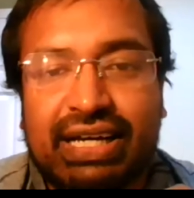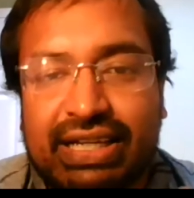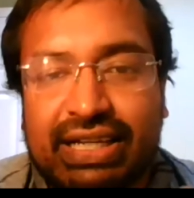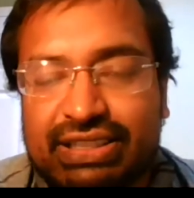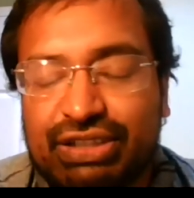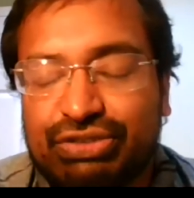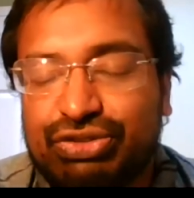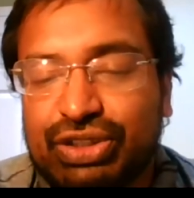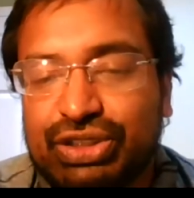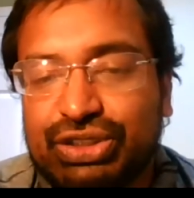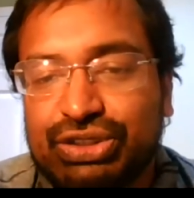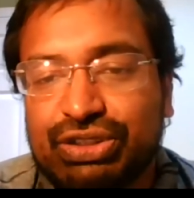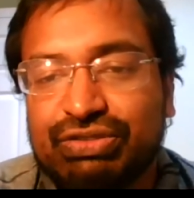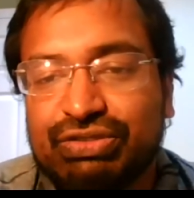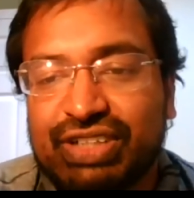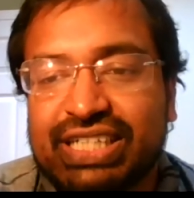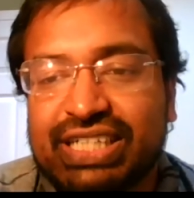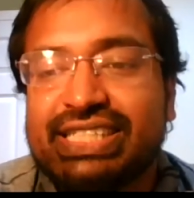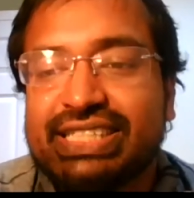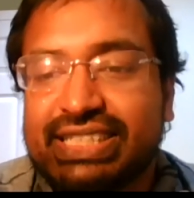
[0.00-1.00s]
Different
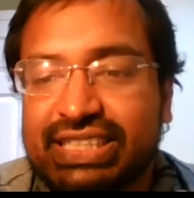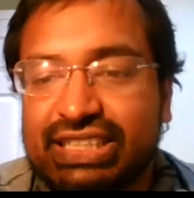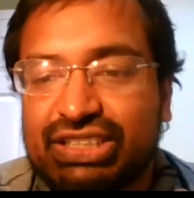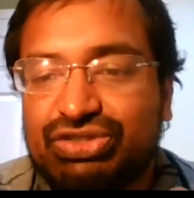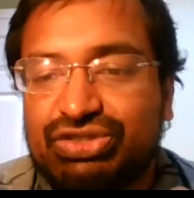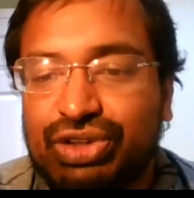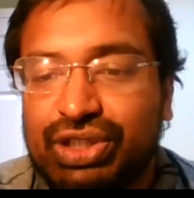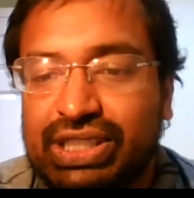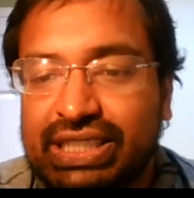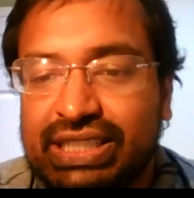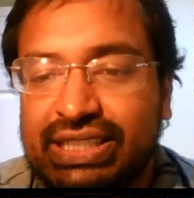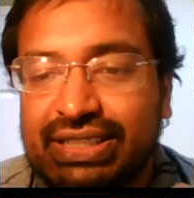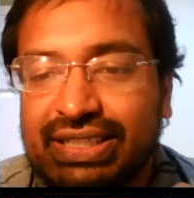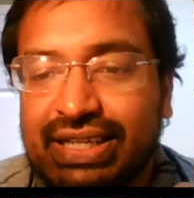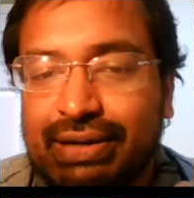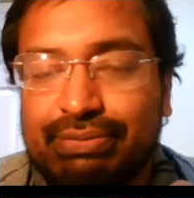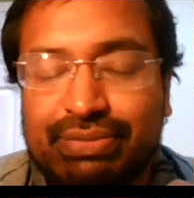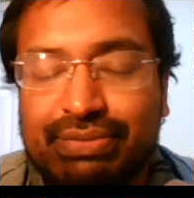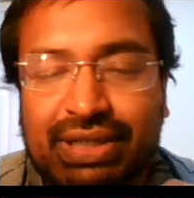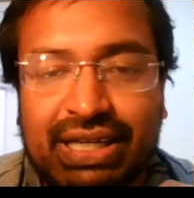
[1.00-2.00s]
universities for
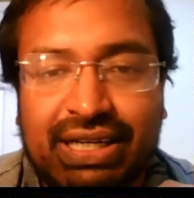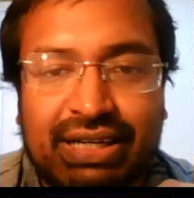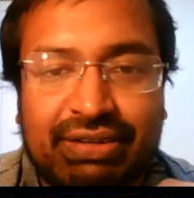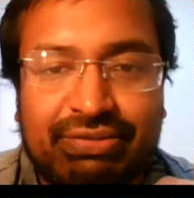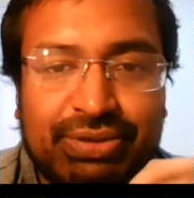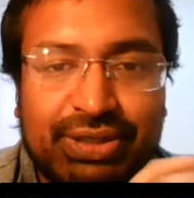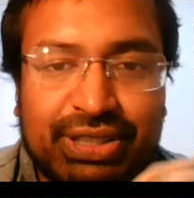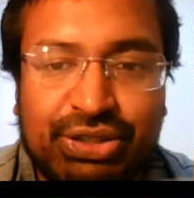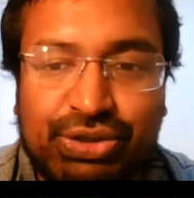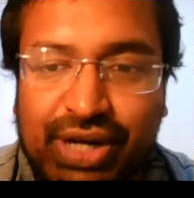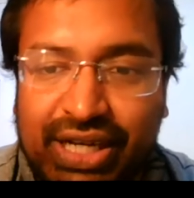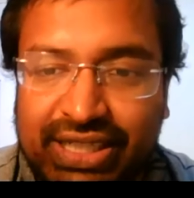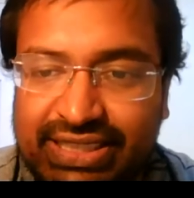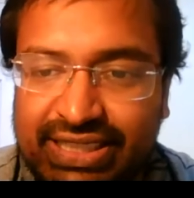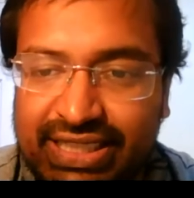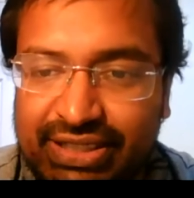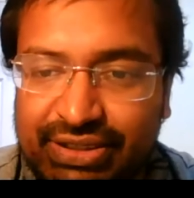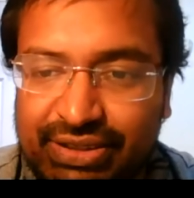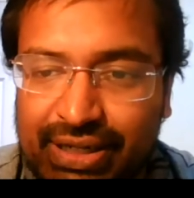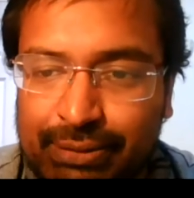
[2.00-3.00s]
the
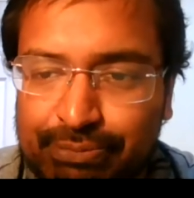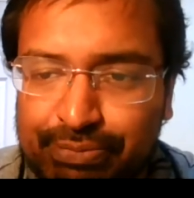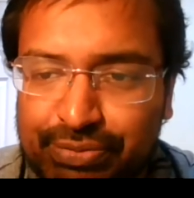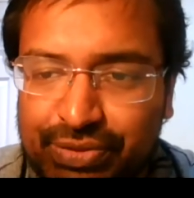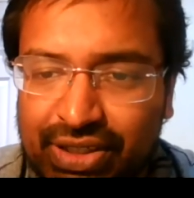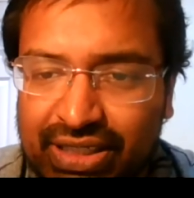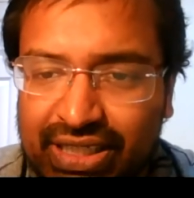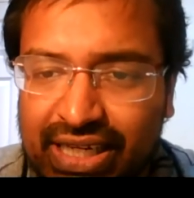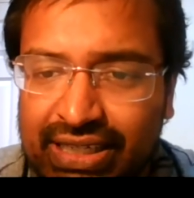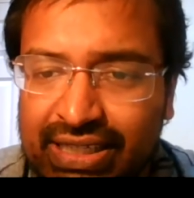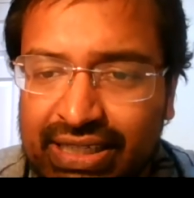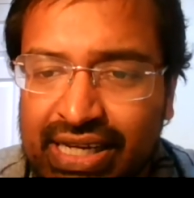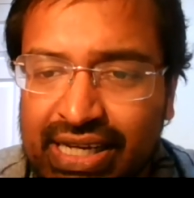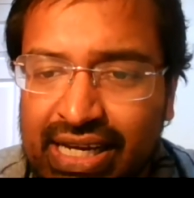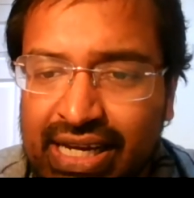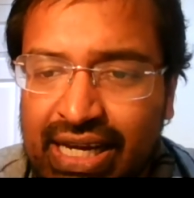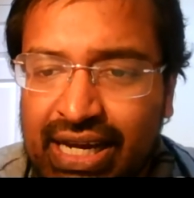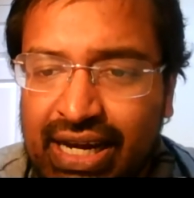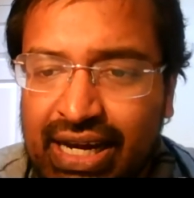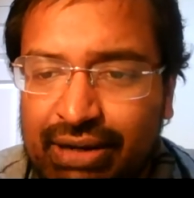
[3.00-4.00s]
criteria. Okay,
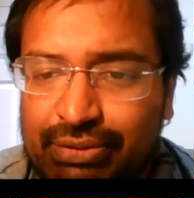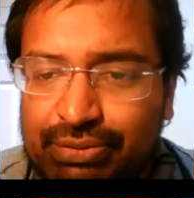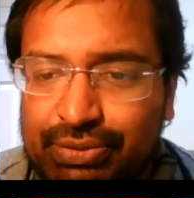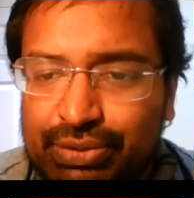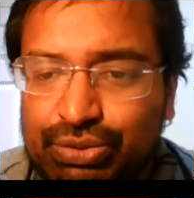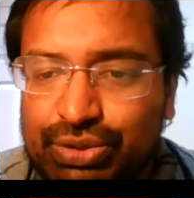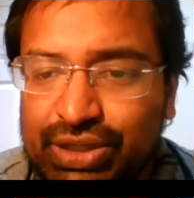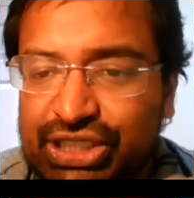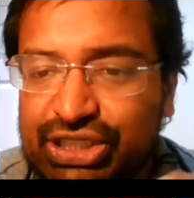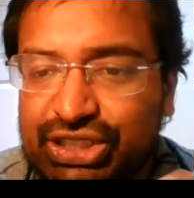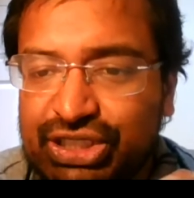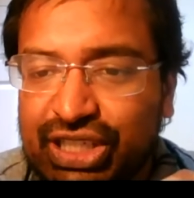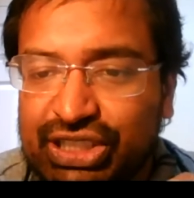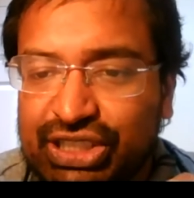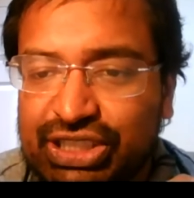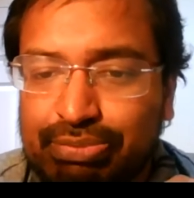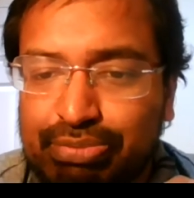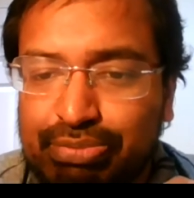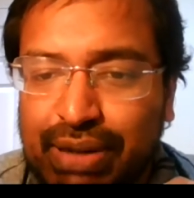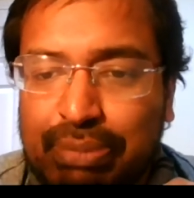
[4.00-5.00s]

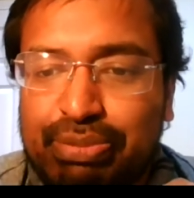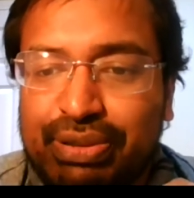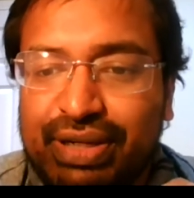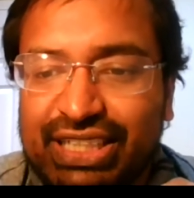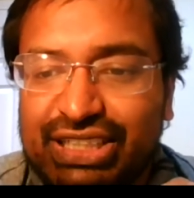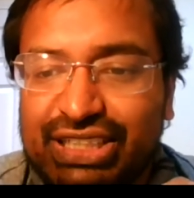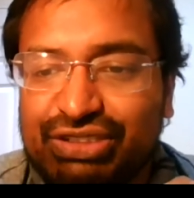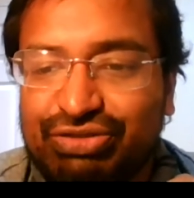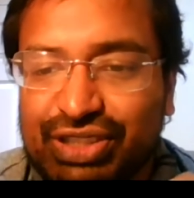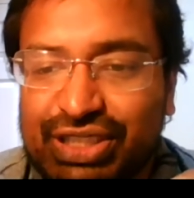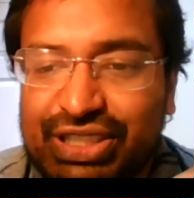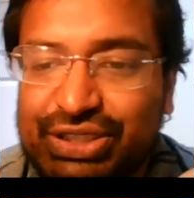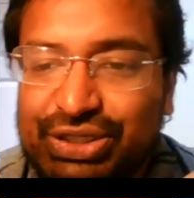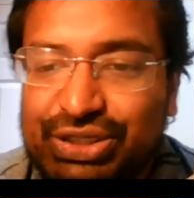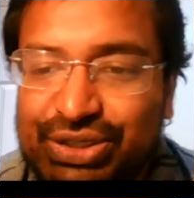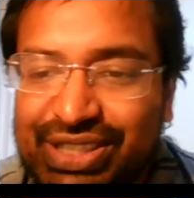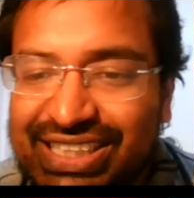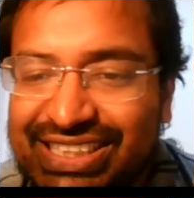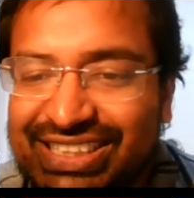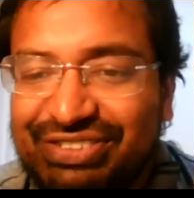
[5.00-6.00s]
research and preparation for the
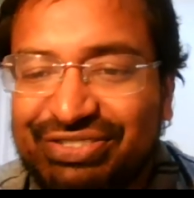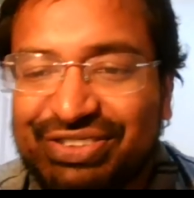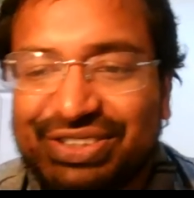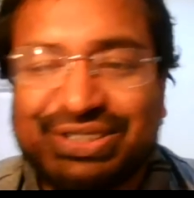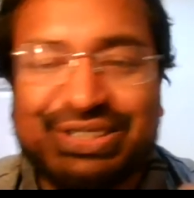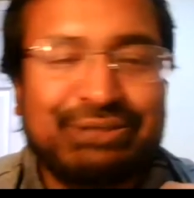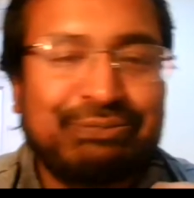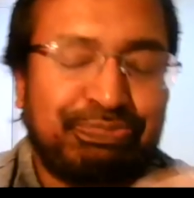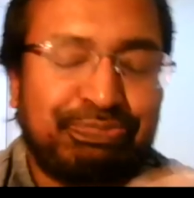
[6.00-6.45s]
uni interviews.